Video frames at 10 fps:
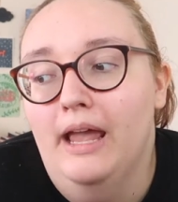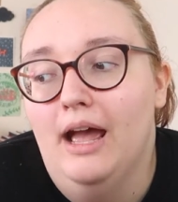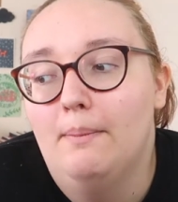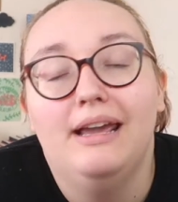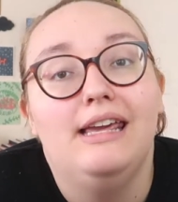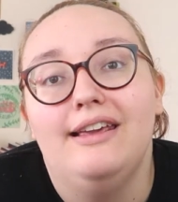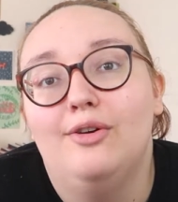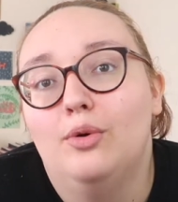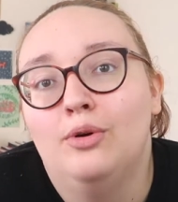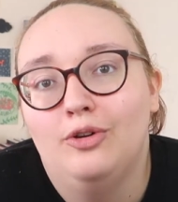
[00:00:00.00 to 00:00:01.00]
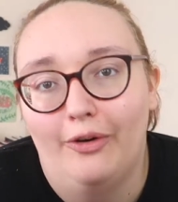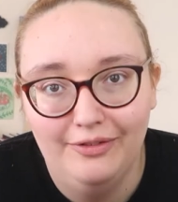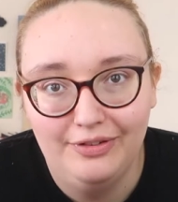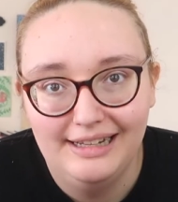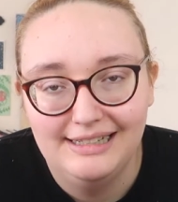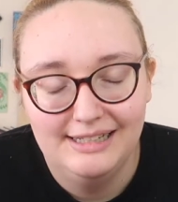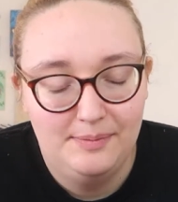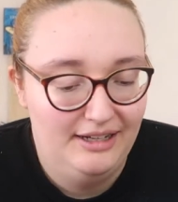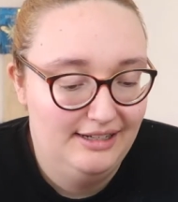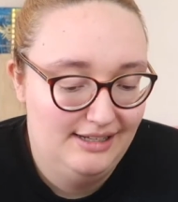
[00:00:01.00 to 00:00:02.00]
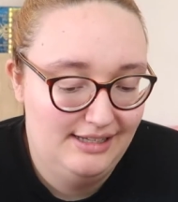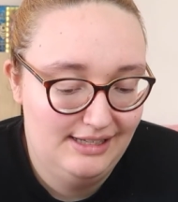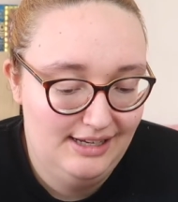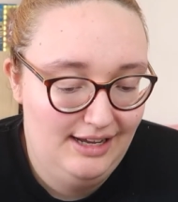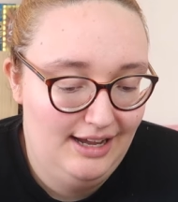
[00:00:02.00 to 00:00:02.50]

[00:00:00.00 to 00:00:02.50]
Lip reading: my ego got inflated because